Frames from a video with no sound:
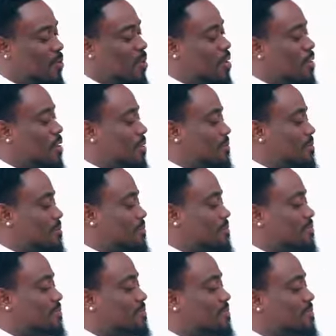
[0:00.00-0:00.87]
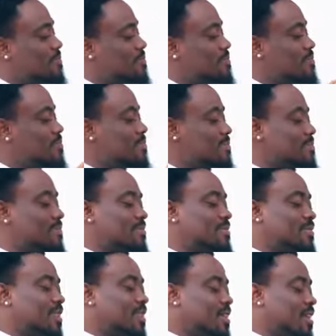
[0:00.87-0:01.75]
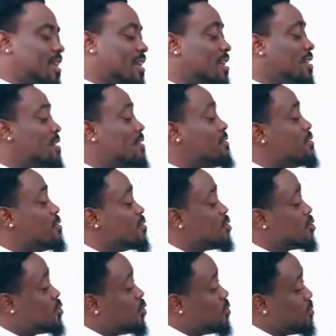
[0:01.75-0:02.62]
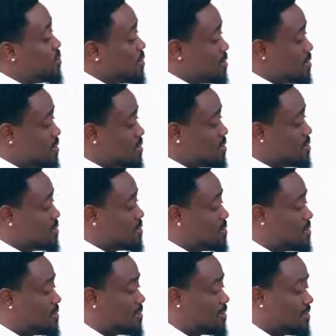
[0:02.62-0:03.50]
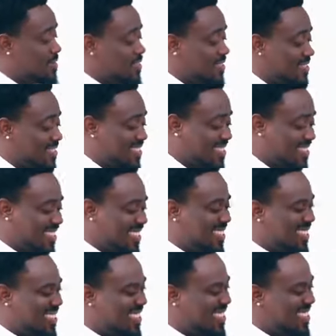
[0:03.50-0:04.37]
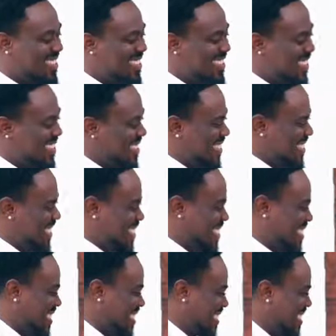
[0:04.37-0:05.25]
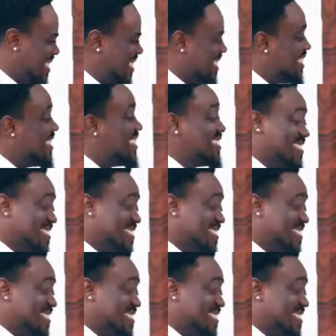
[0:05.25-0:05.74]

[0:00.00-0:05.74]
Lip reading: and I wanna do big things. I wanna feel like I'm 16, every day popping on your